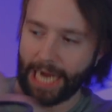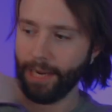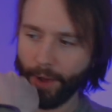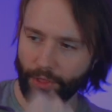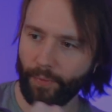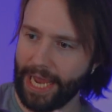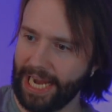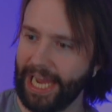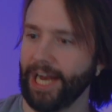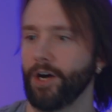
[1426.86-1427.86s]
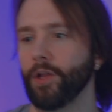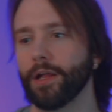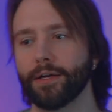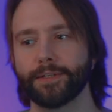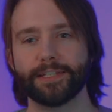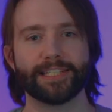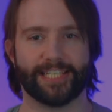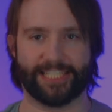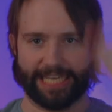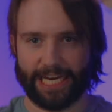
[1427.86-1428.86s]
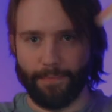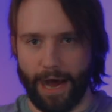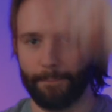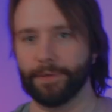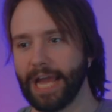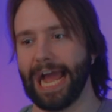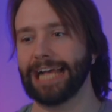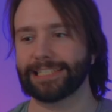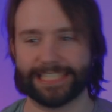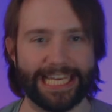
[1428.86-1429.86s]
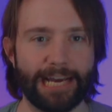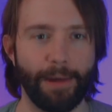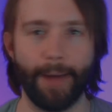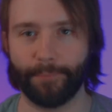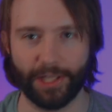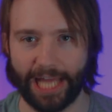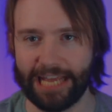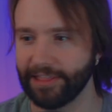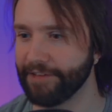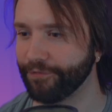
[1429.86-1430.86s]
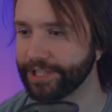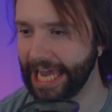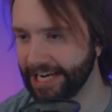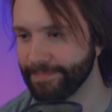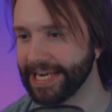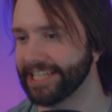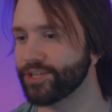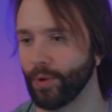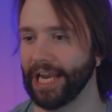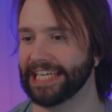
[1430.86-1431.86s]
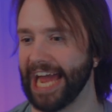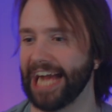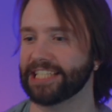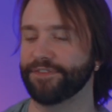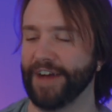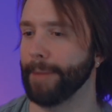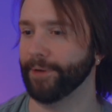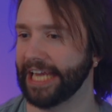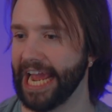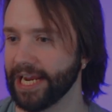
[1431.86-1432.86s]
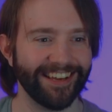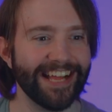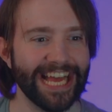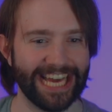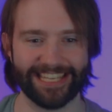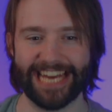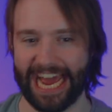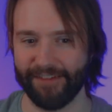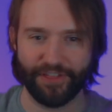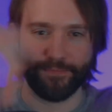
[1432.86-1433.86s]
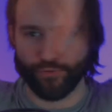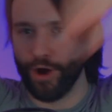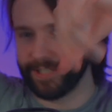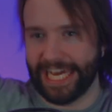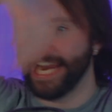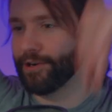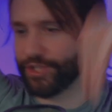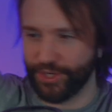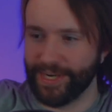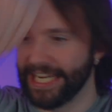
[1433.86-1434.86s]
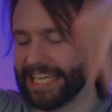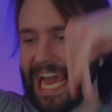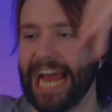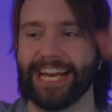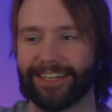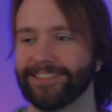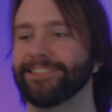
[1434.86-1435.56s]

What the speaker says: them all the way to hell, set them up, ask Tiamat politely for 10 minutes while I cast Fabricate, and then have them rotate out shooting a cannon.